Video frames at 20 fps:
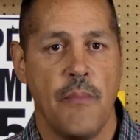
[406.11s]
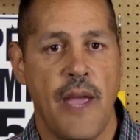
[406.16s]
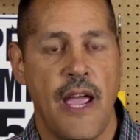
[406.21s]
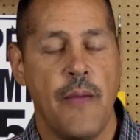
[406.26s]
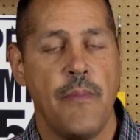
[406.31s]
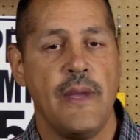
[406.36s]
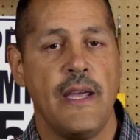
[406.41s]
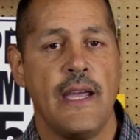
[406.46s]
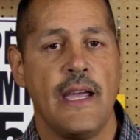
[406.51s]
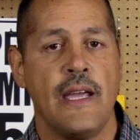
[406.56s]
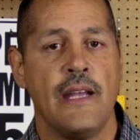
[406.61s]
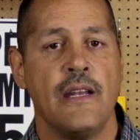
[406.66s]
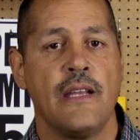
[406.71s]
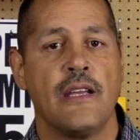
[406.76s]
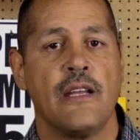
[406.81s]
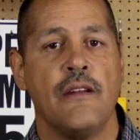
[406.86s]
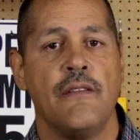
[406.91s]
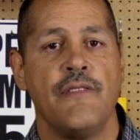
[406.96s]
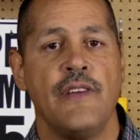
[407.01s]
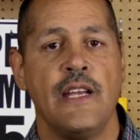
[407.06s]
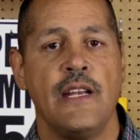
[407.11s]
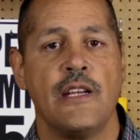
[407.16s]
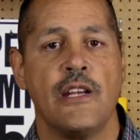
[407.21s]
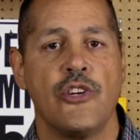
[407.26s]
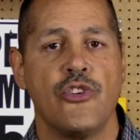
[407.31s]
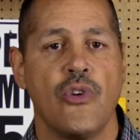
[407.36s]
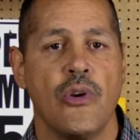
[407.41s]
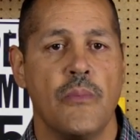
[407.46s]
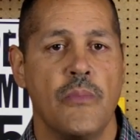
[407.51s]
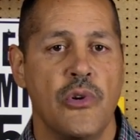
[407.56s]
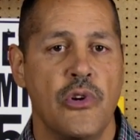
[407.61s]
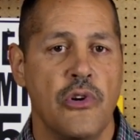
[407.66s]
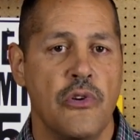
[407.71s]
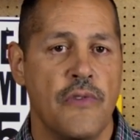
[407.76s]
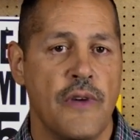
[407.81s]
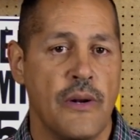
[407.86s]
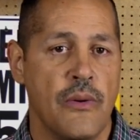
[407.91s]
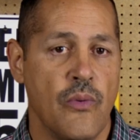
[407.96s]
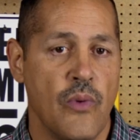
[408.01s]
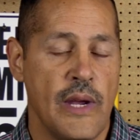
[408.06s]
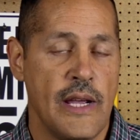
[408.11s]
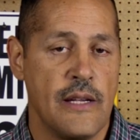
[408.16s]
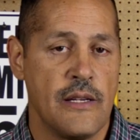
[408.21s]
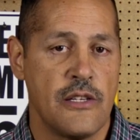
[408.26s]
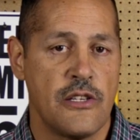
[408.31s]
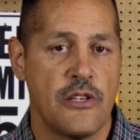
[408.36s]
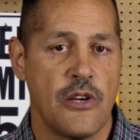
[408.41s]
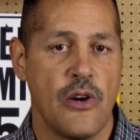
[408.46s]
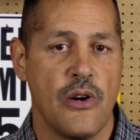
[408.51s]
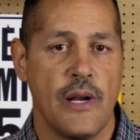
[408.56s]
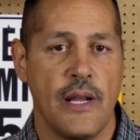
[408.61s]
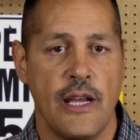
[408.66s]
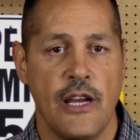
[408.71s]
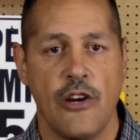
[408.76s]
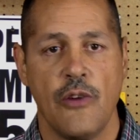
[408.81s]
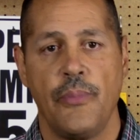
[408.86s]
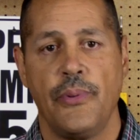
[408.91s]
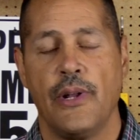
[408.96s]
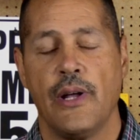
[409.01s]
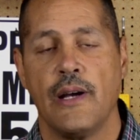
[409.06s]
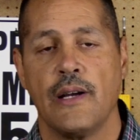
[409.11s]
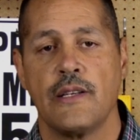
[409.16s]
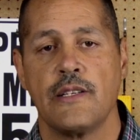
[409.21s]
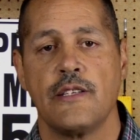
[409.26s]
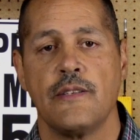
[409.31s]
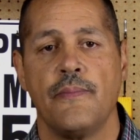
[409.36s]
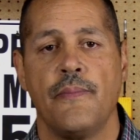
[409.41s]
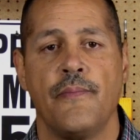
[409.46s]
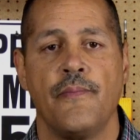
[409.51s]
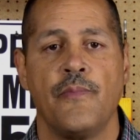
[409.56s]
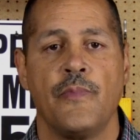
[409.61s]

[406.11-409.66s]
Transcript: may be inconvenient to remove and reinsert earplugs.